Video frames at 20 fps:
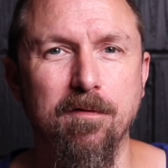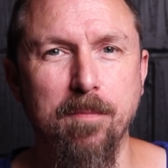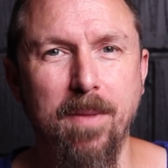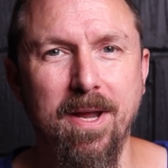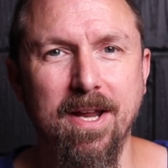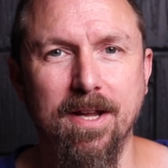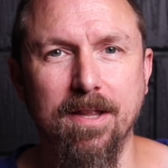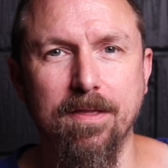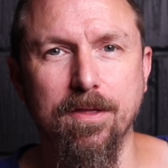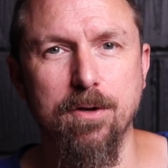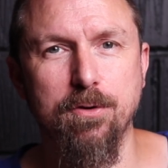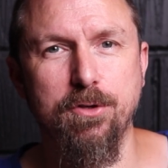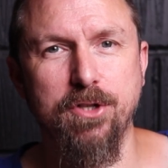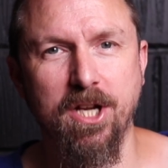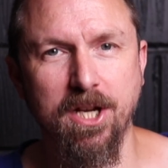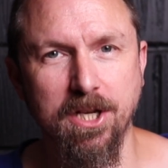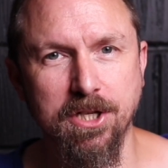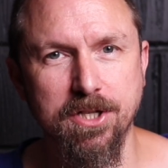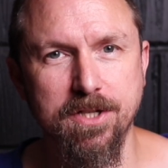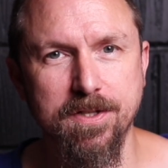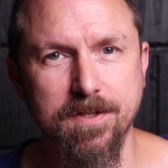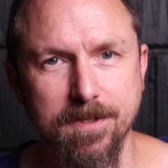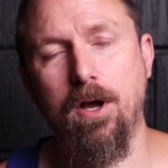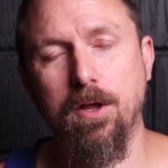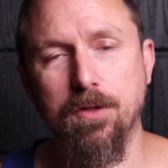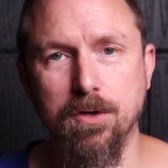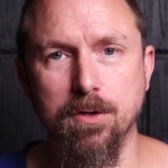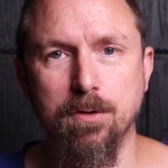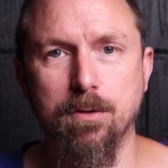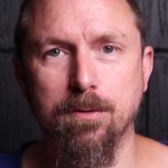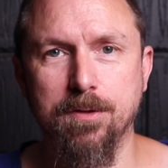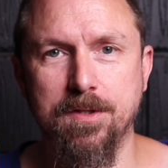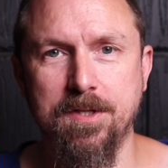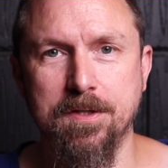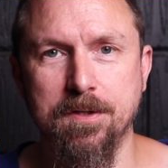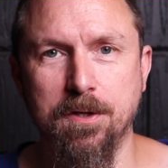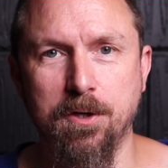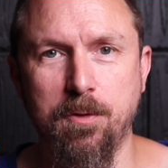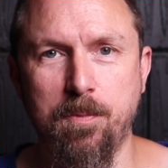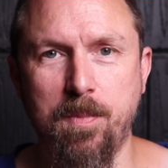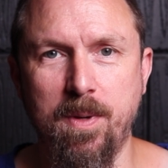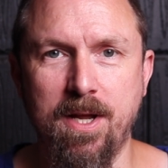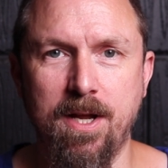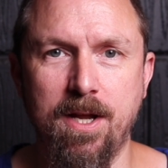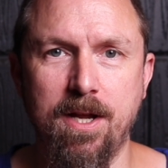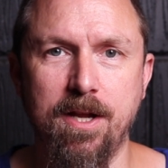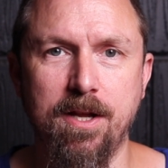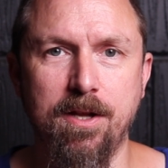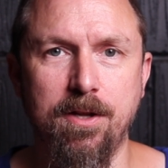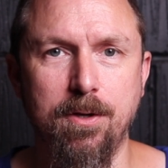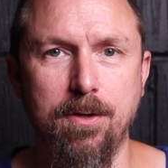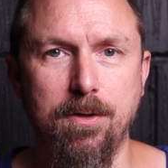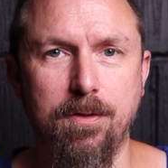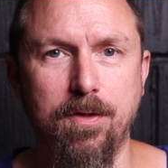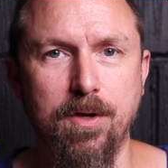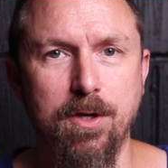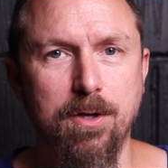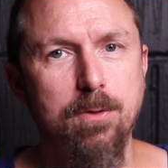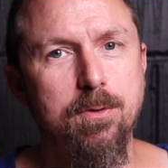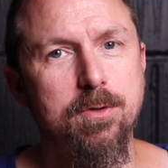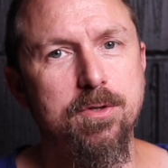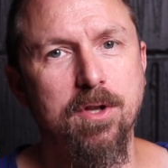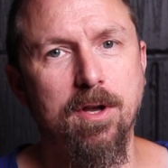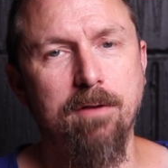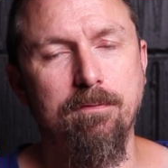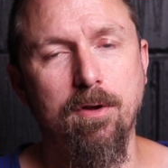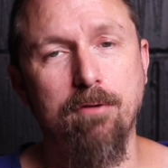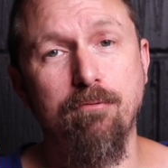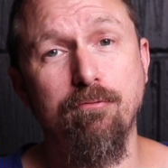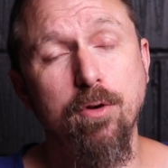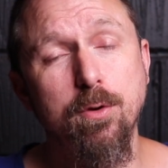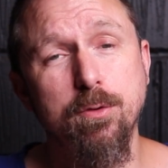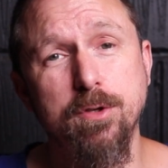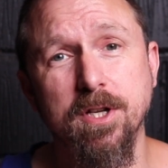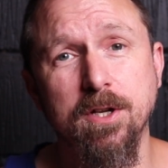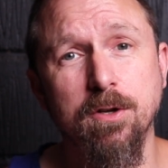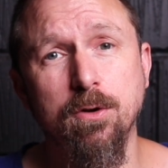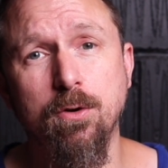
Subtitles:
of making those changes. Other causes could be the use of a rooting